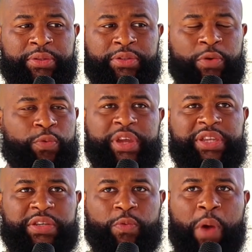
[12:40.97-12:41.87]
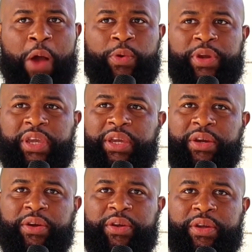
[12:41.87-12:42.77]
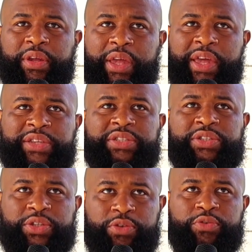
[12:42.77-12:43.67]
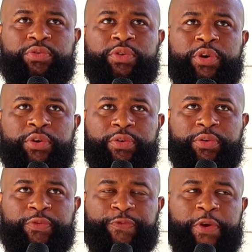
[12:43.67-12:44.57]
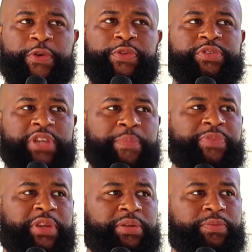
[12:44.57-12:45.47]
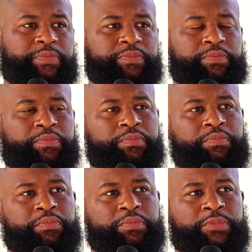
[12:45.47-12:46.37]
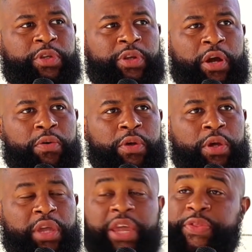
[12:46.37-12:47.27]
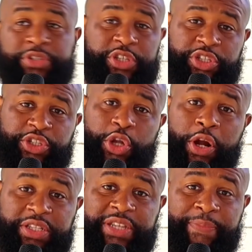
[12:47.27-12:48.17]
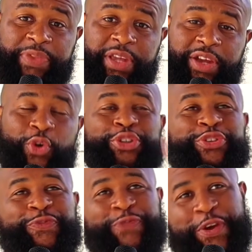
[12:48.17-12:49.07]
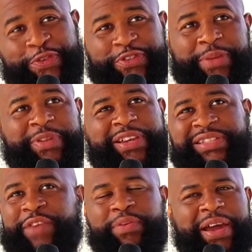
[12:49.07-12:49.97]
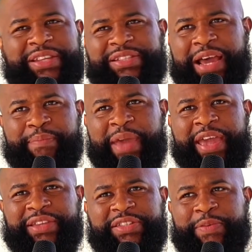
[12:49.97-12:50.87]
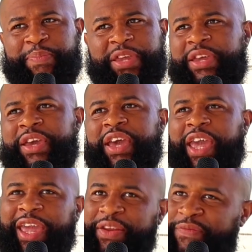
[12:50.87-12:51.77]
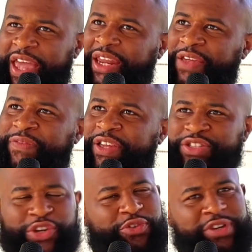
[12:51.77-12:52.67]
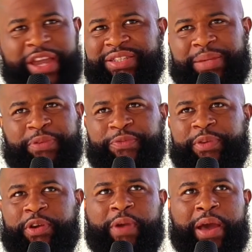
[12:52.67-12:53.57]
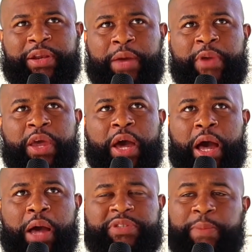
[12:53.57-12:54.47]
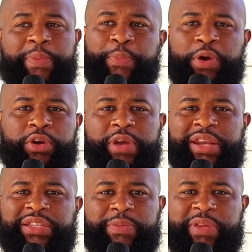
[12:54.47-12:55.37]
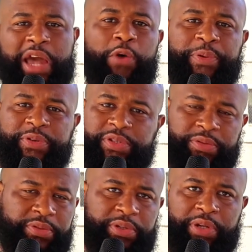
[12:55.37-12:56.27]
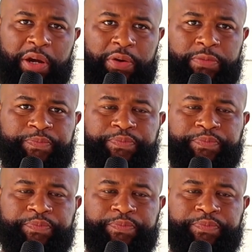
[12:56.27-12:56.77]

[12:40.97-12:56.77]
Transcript: the reason why we're here is to further something, you know, either to start something or to further something, because everybody's not made to be innovative and to create something from the ground up. Some people are created to be helpers, you know,